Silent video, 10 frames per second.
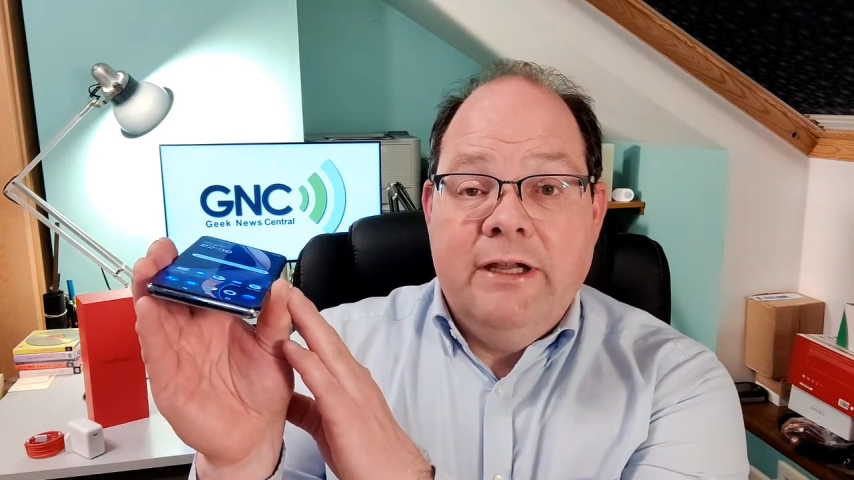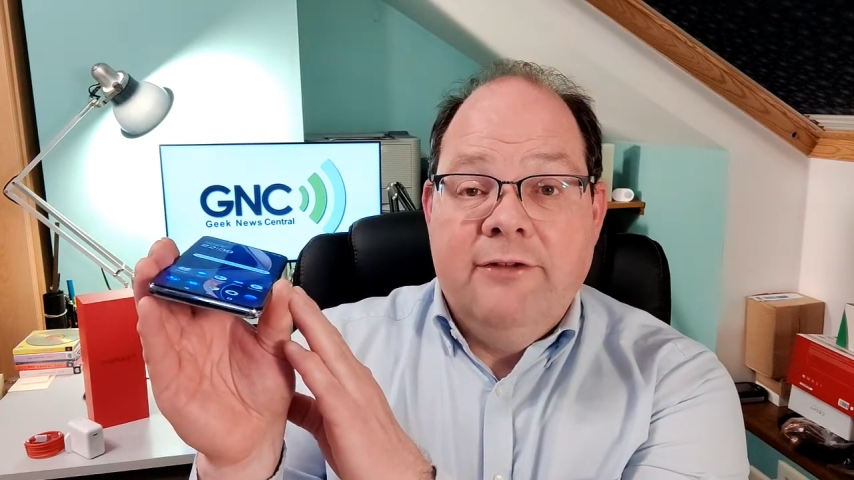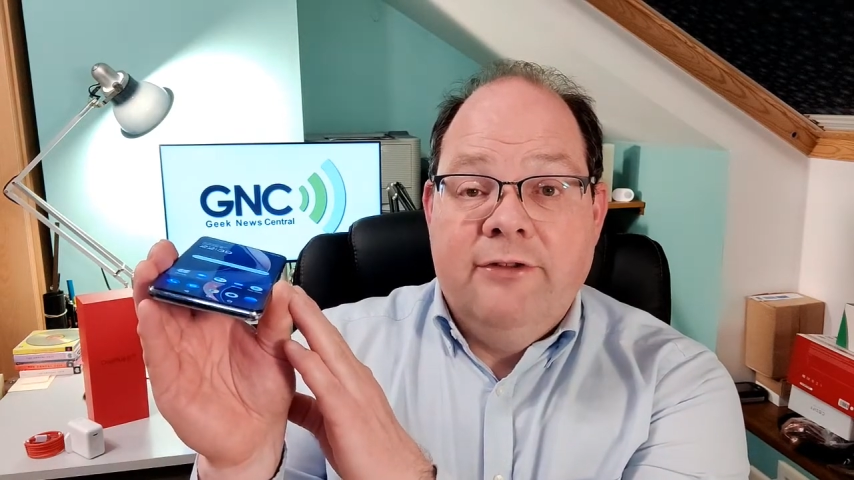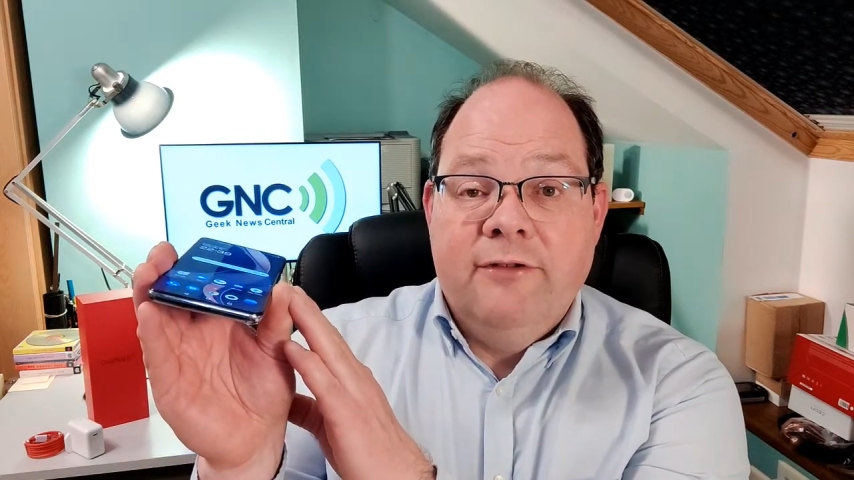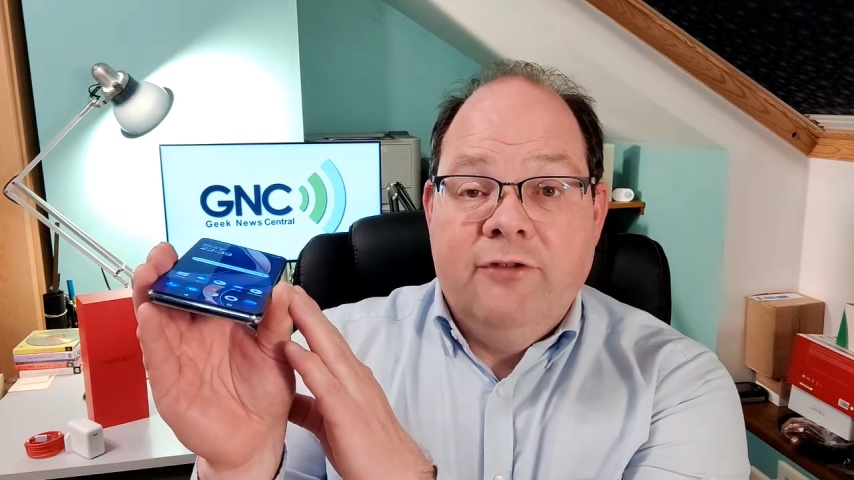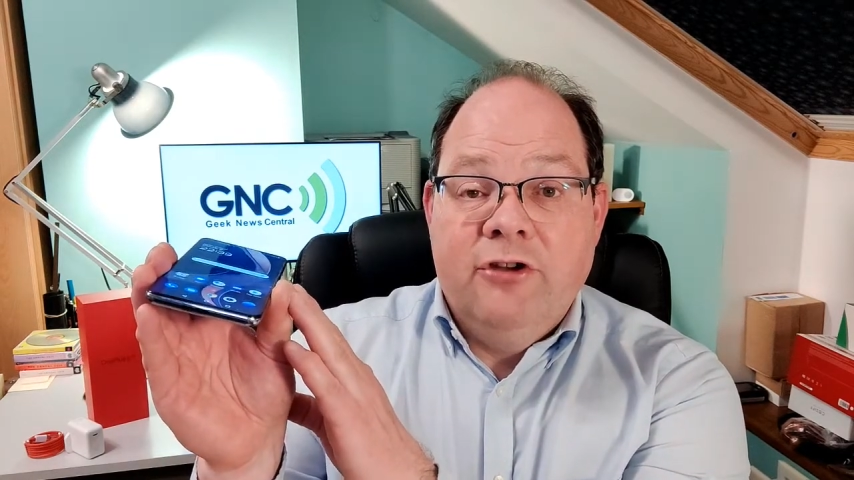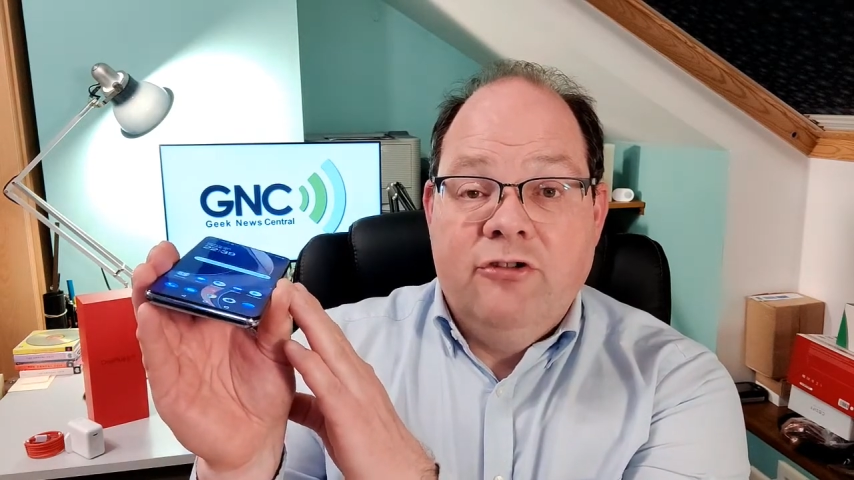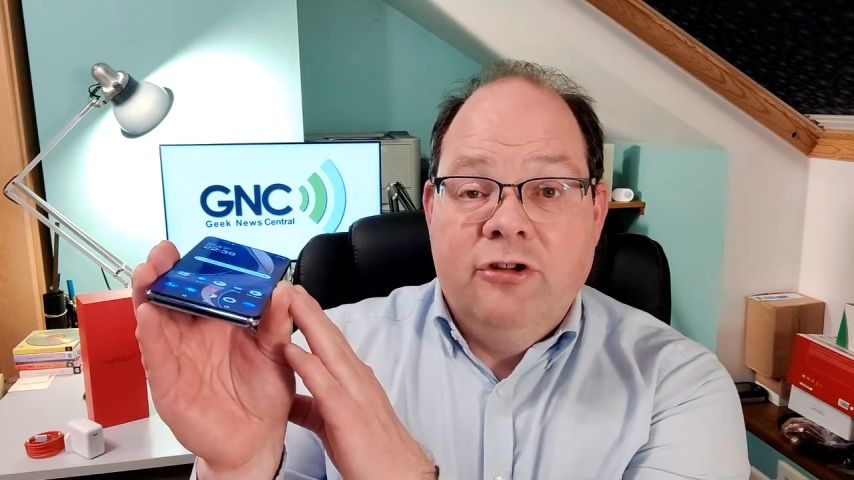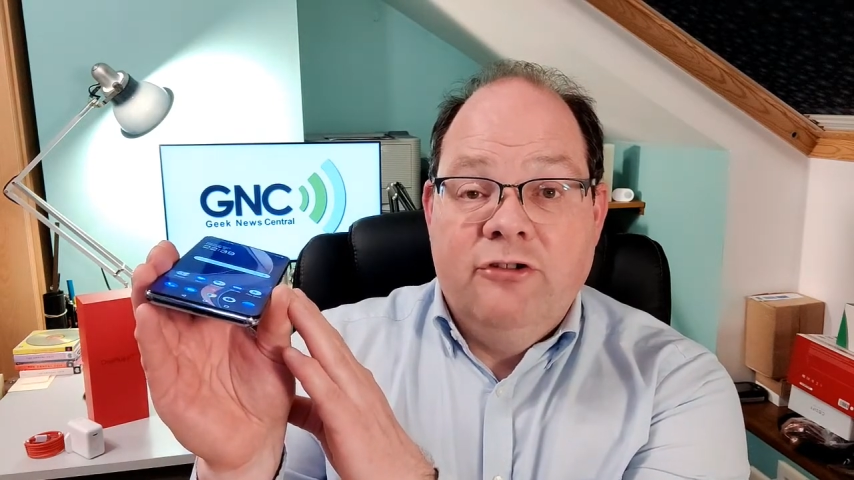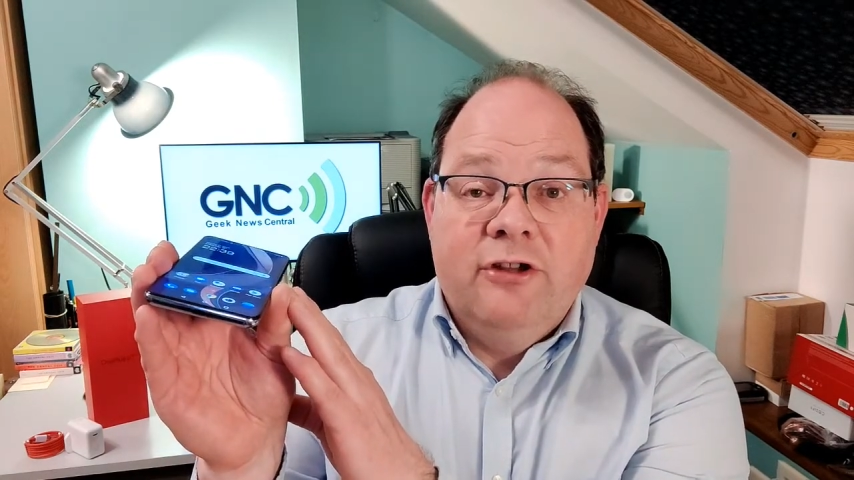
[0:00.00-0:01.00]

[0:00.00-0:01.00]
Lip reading: is the version that